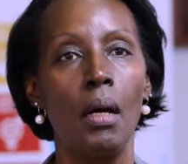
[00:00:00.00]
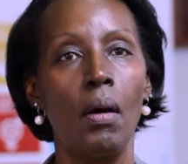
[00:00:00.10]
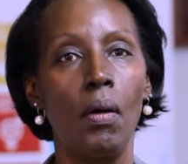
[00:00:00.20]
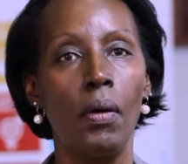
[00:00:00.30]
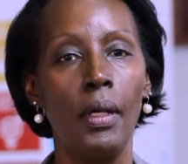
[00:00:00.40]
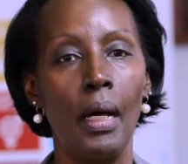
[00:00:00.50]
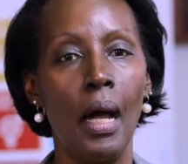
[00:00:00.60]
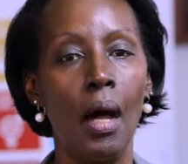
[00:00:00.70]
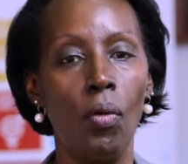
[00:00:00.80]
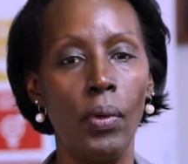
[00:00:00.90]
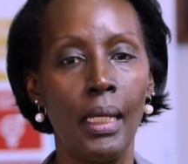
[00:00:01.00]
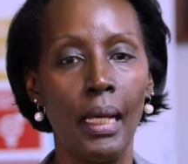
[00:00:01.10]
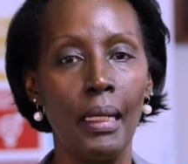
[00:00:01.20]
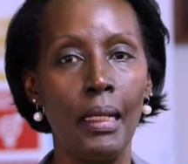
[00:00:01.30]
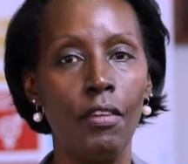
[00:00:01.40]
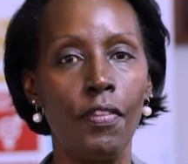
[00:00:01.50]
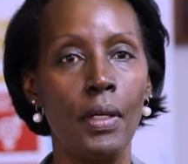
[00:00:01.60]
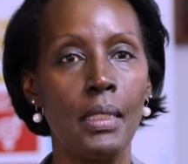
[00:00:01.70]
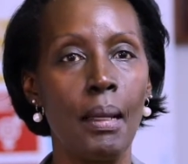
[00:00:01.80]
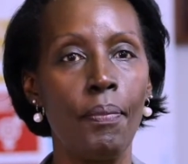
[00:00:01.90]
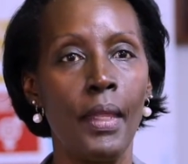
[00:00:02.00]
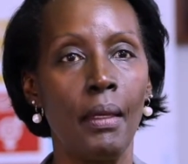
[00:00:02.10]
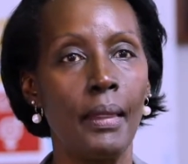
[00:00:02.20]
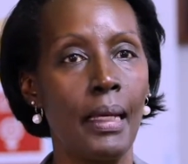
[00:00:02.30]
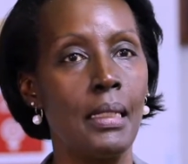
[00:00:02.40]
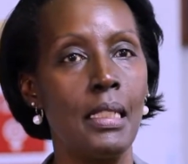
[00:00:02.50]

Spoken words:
on how we can leave something that